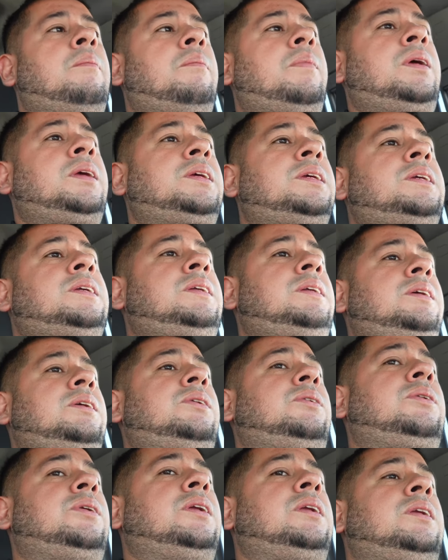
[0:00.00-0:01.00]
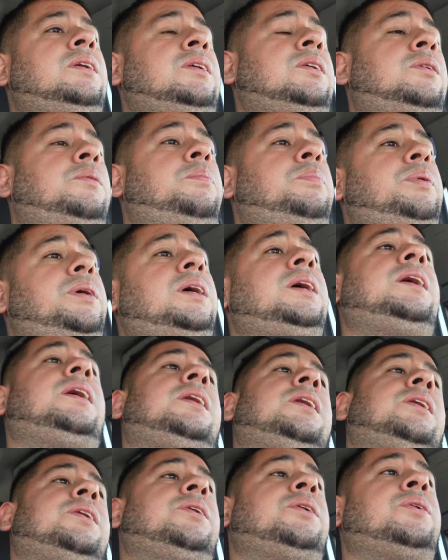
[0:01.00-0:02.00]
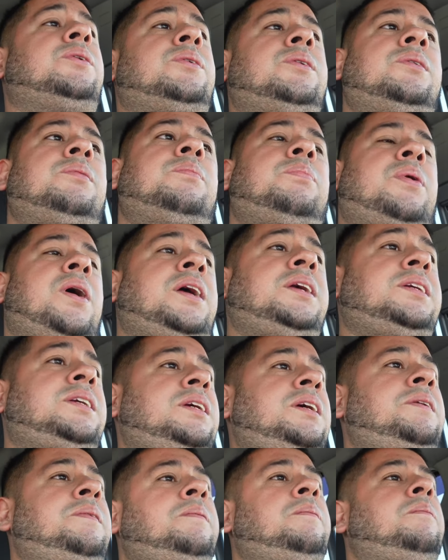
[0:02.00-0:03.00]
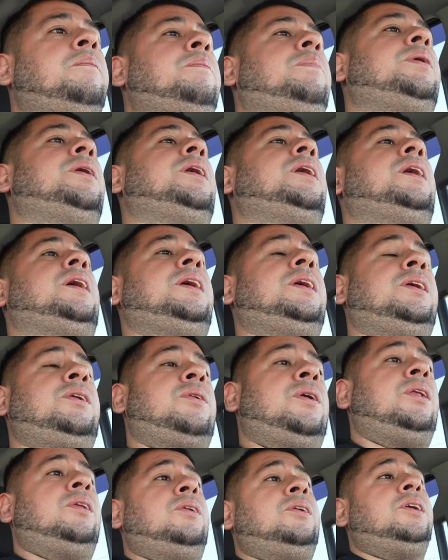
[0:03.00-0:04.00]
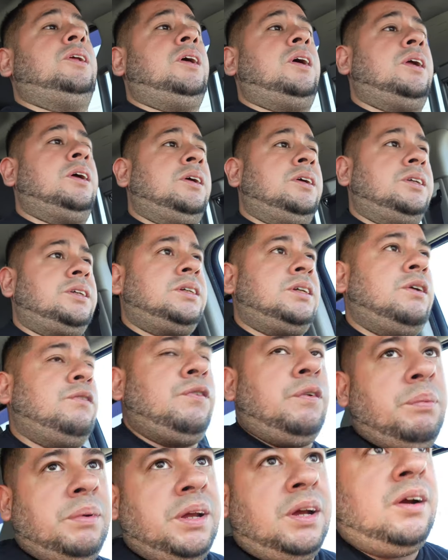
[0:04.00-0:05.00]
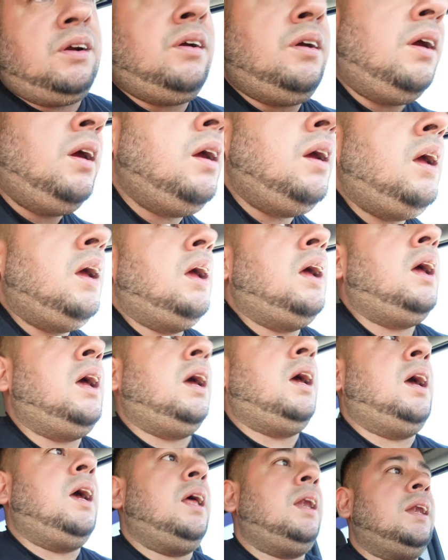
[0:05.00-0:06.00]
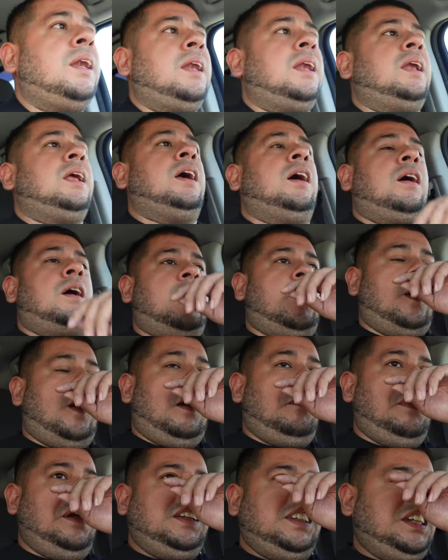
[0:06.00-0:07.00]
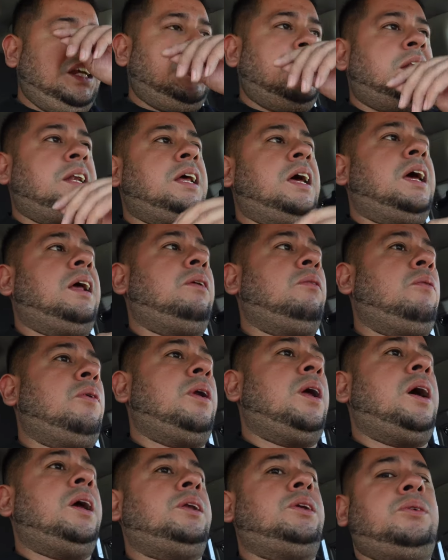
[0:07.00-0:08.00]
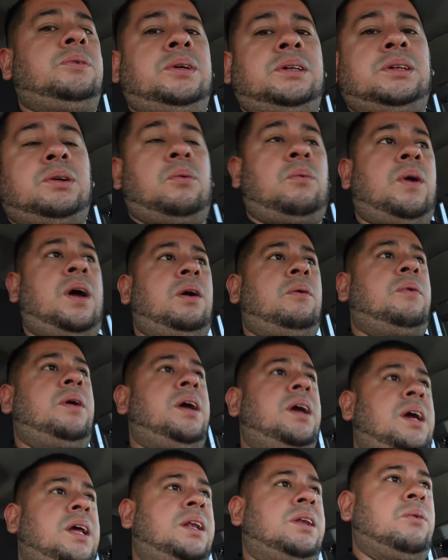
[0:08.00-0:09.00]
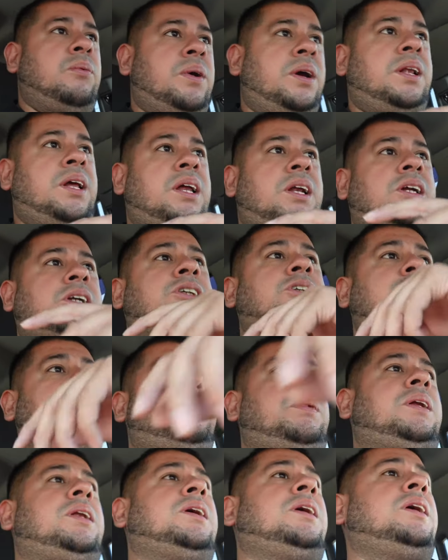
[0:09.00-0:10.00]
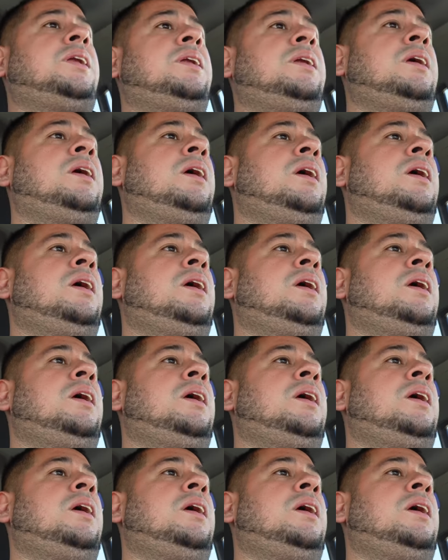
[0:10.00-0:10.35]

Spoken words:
It's still a little bit, you know, pricey, but you know, I learned a lot of good stuff from there. And I'm not saying that what I do is the right way and the way that it should be done,